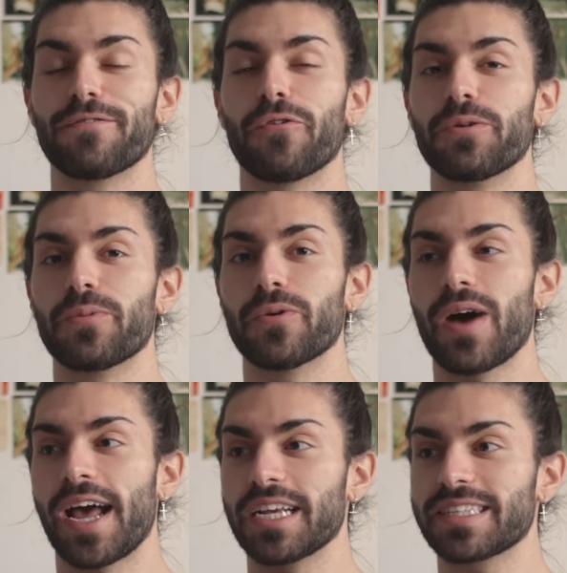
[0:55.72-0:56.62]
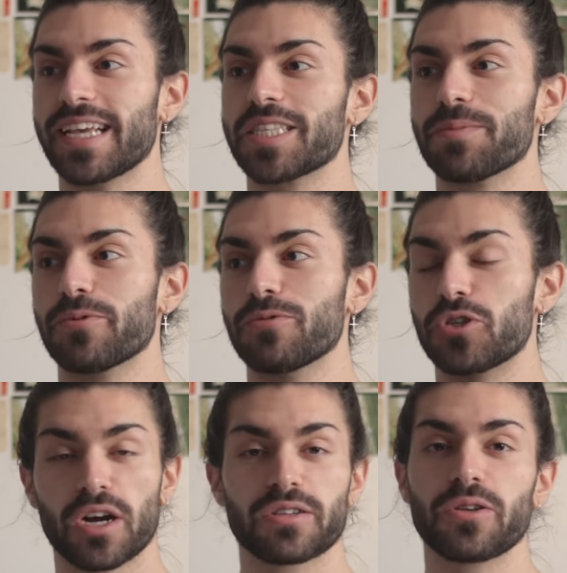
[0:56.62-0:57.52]
affordable and accessible
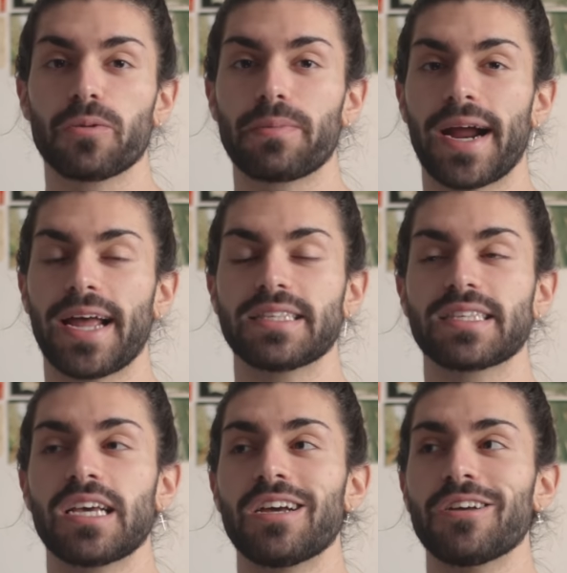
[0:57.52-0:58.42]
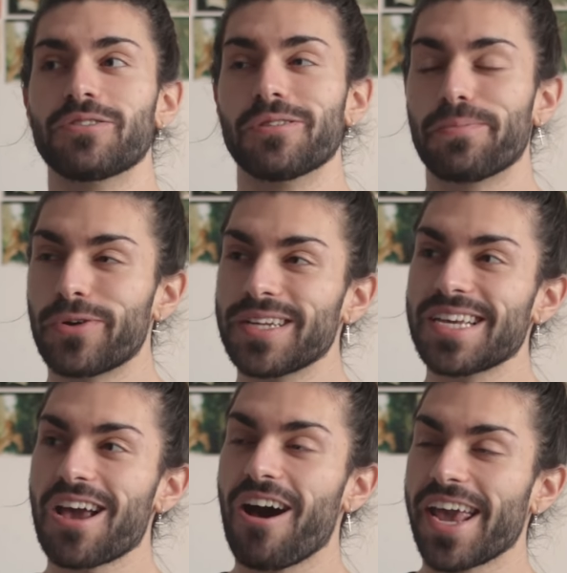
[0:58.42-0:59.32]
drugstore brands to the
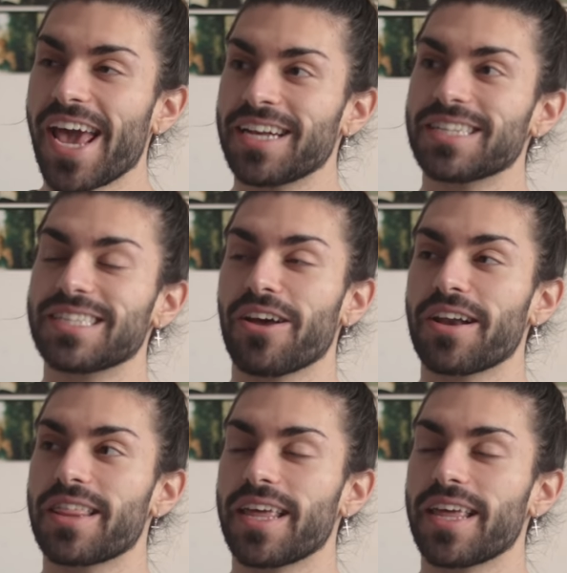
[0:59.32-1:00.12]
pretty high-end side of